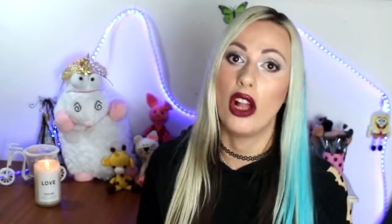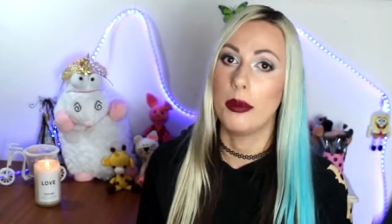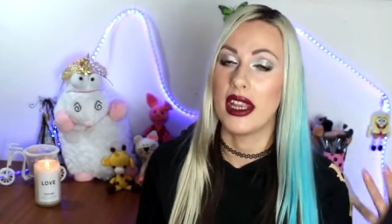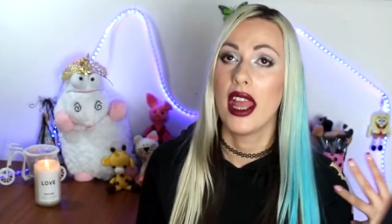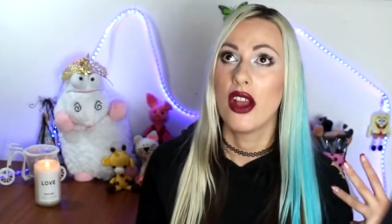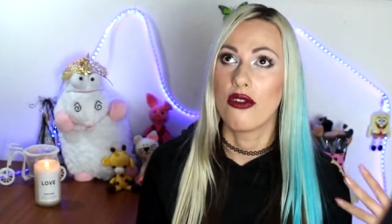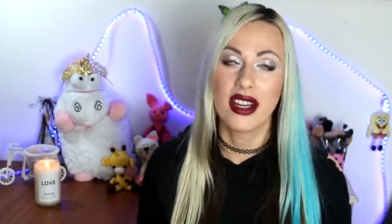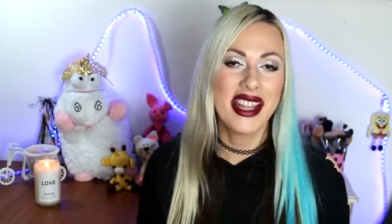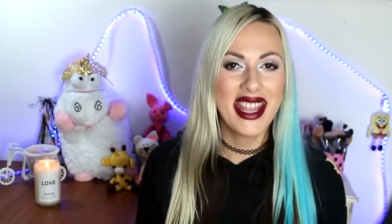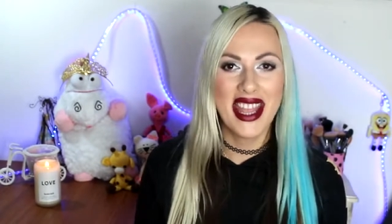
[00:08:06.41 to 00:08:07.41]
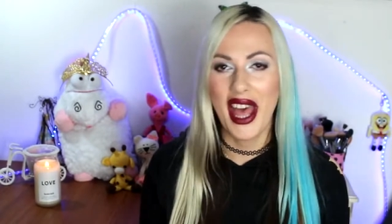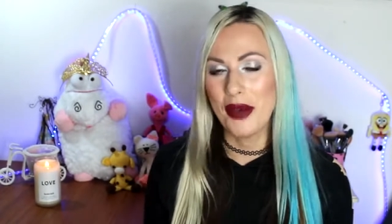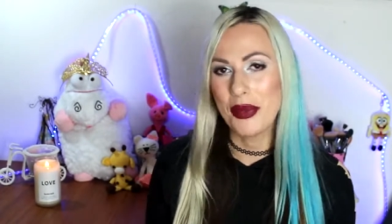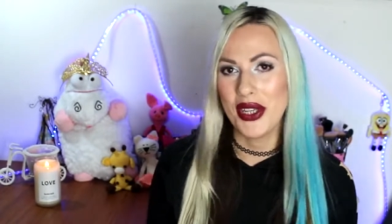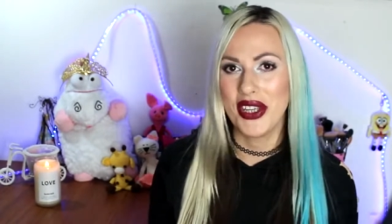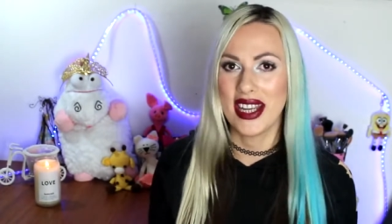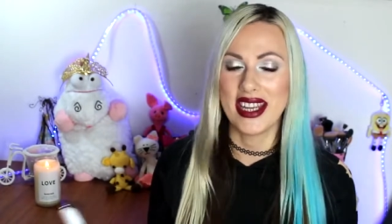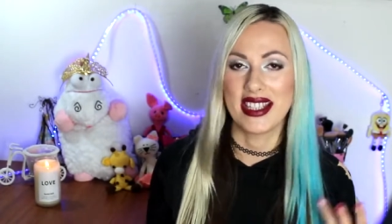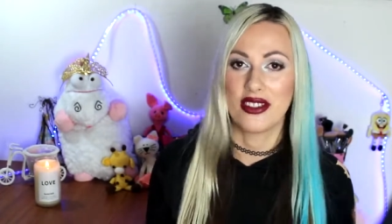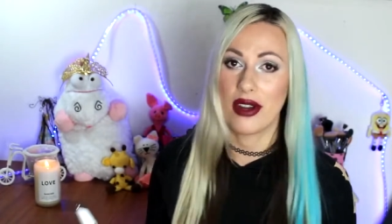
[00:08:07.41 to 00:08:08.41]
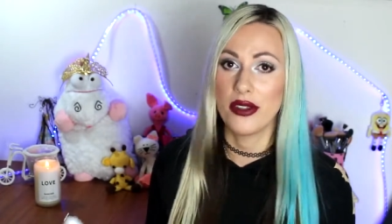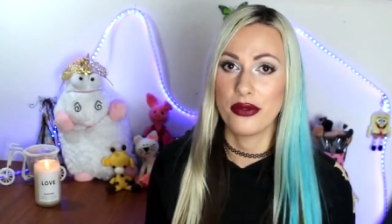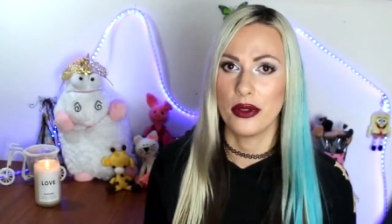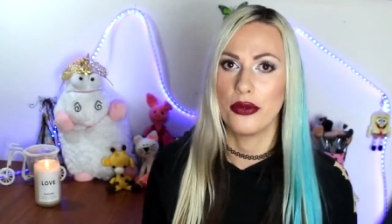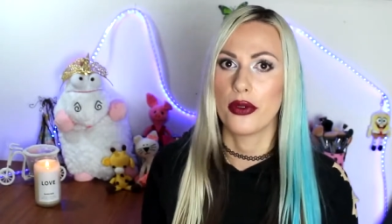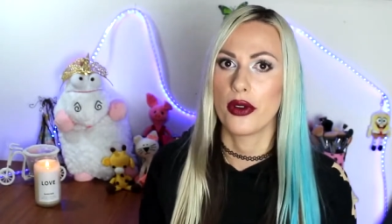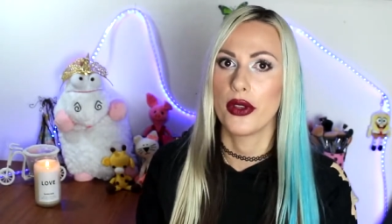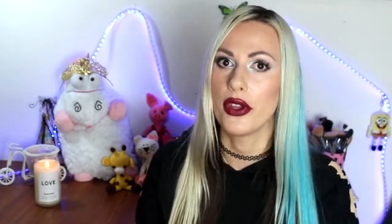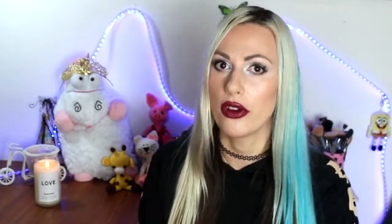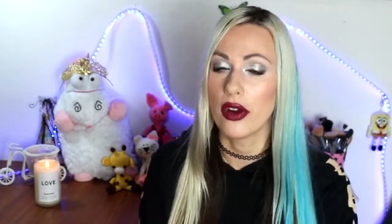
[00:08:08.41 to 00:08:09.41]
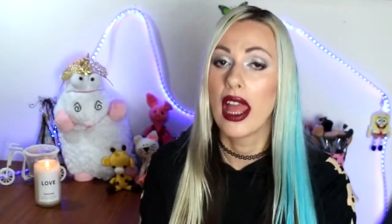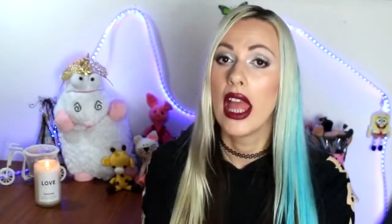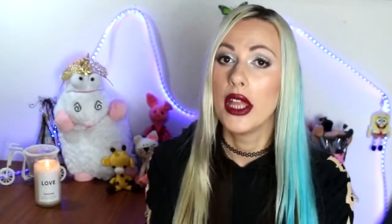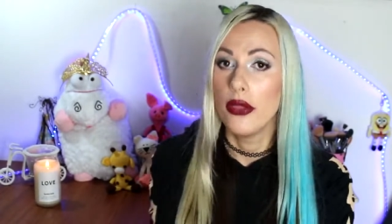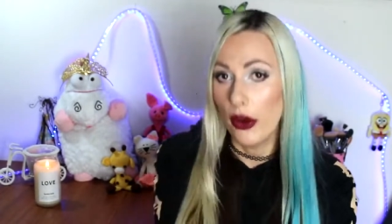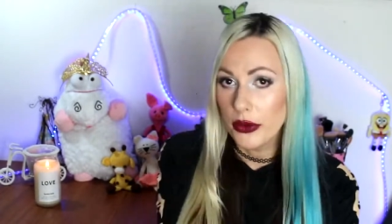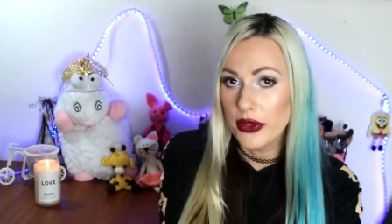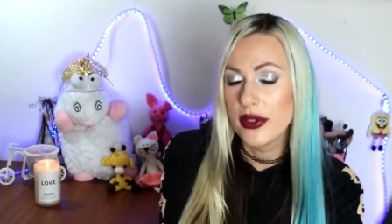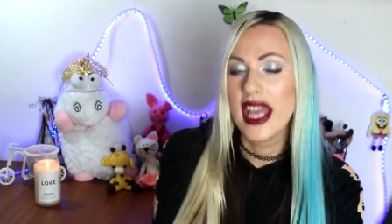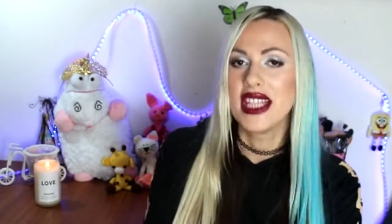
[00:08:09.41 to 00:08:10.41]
I'll be really happy and grateful for your thoughts.